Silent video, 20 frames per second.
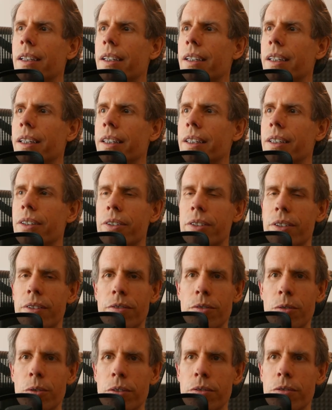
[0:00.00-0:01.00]
Like there's the
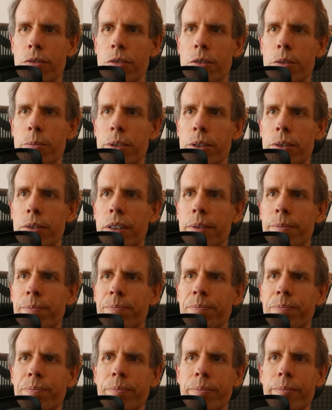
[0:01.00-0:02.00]
4, 4 mode.
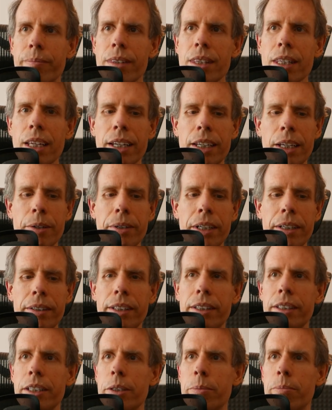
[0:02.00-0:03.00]
Now when I
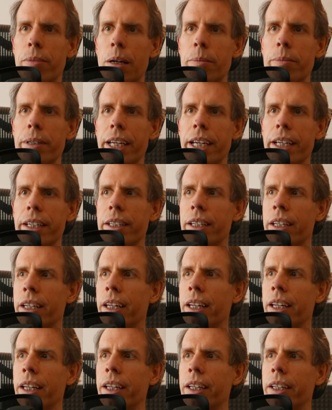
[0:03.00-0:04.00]
let these propagate,
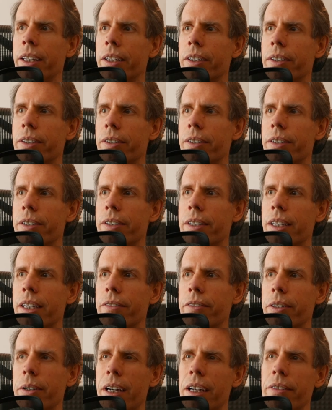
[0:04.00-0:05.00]
you'll notice that
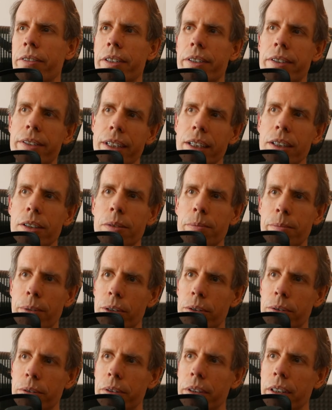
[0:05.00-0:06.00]
if you have a single
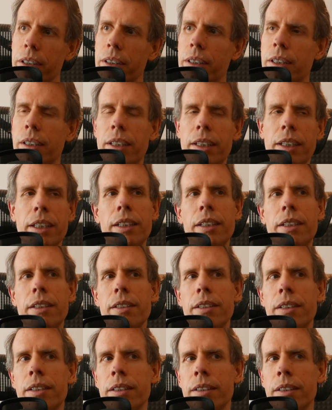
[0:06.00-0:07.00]
mode,
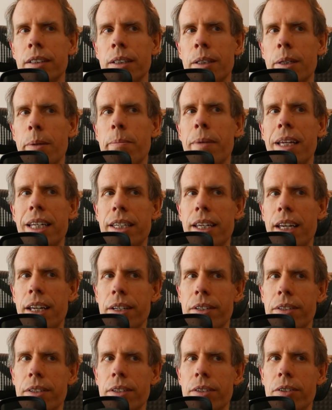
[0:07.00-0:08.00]
it
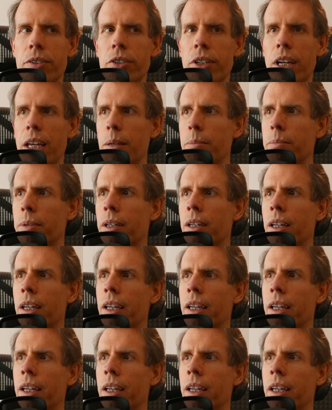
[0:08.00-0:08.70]
maintains its shape.